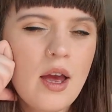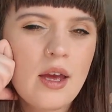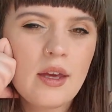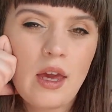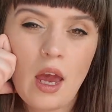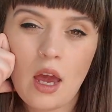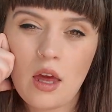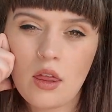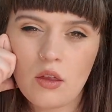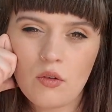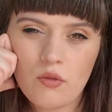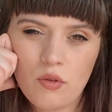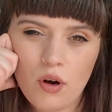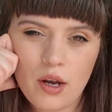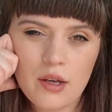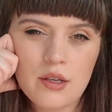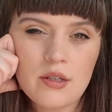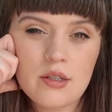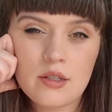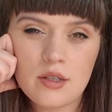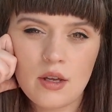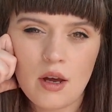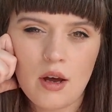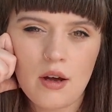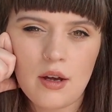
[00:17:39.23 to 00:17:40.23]
getting the right
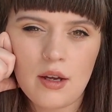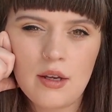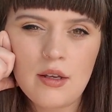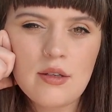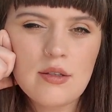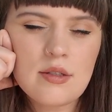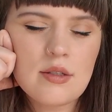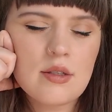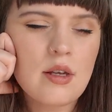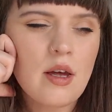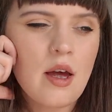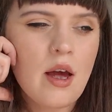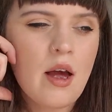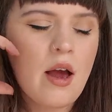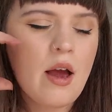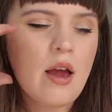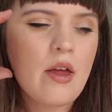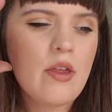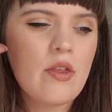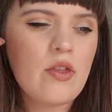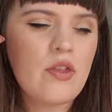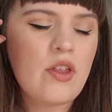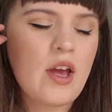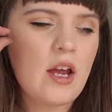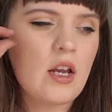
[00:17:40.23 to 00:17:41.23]
size.
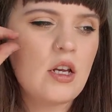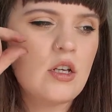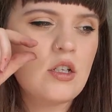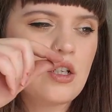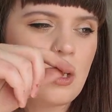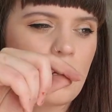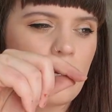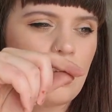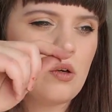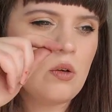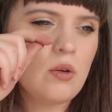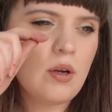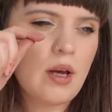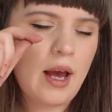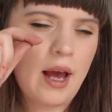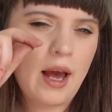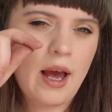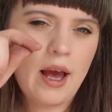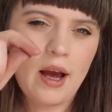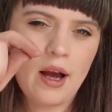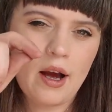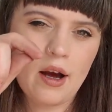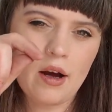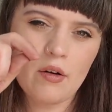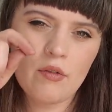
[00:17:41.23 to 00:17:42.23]
They don't
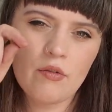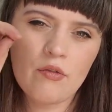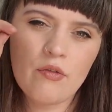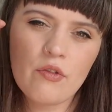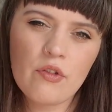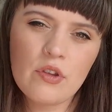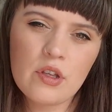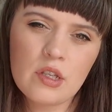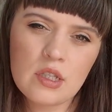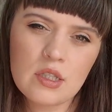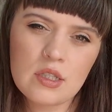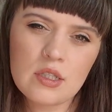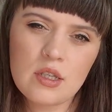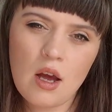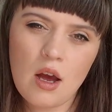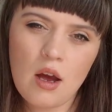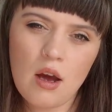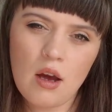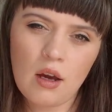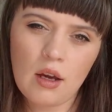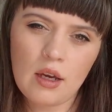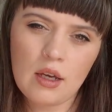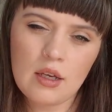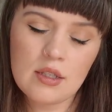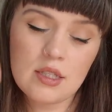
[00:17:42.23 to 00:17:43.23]
have the
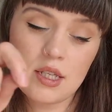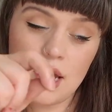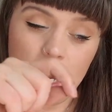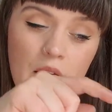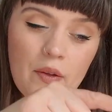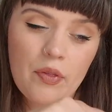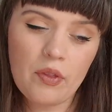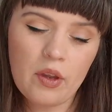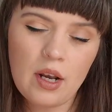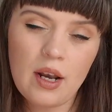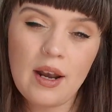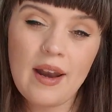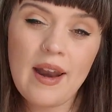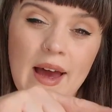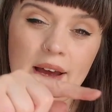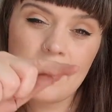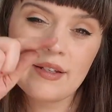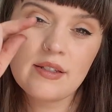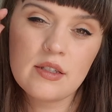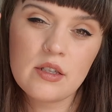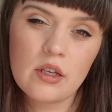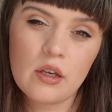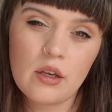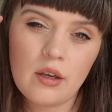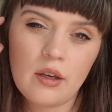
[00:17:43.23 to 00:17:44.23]
size and the
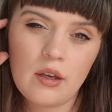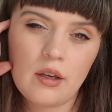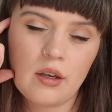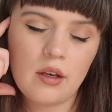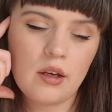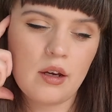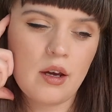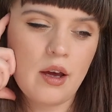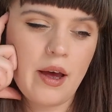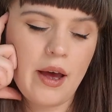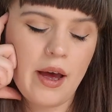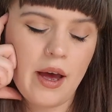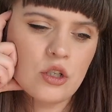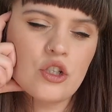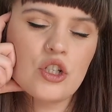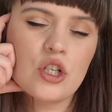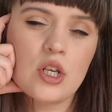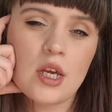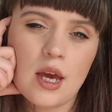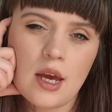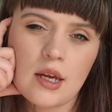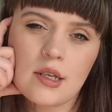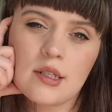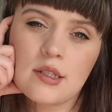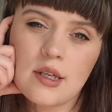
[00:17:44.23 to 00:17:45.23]
lesser
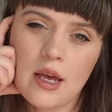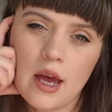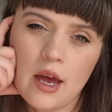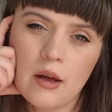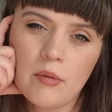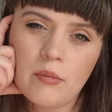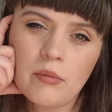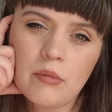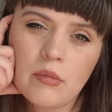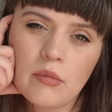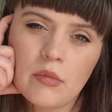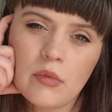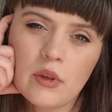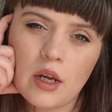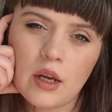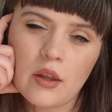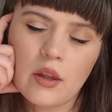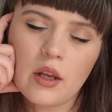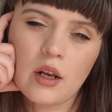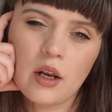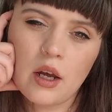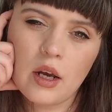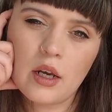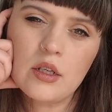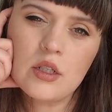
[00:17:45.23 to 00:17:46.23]
GSM, like the
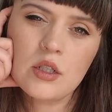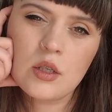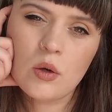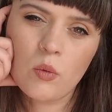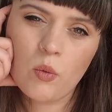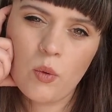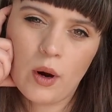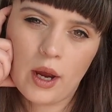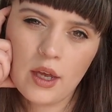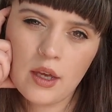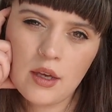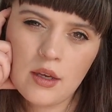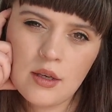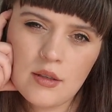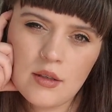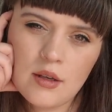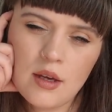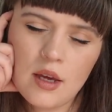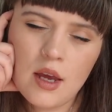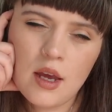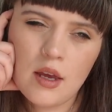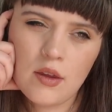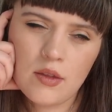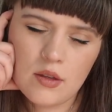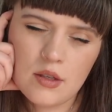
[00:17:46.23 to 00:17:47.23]
lighter weight,
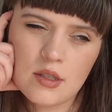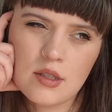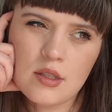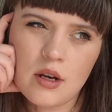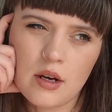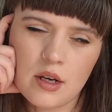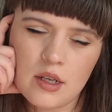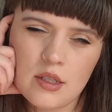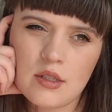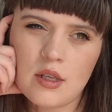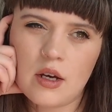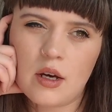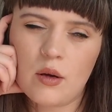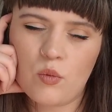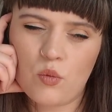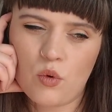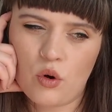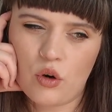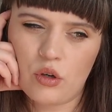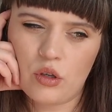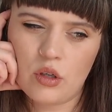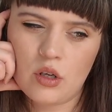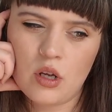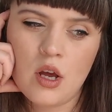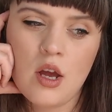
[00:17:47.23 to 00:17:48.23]
in the size that I
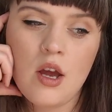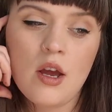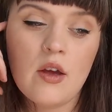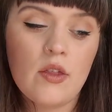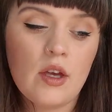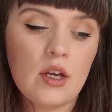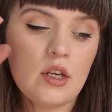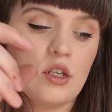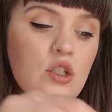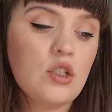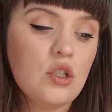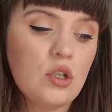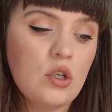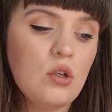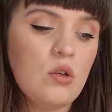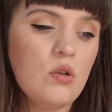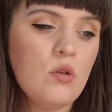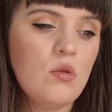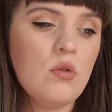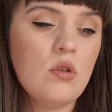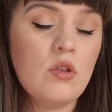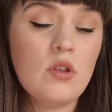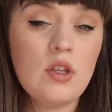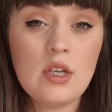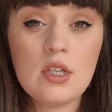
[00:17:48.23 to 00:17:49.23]
want. They
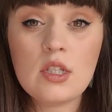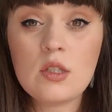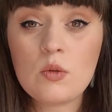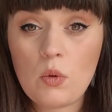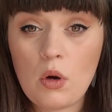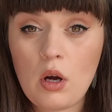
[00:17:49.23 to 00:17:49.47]
do this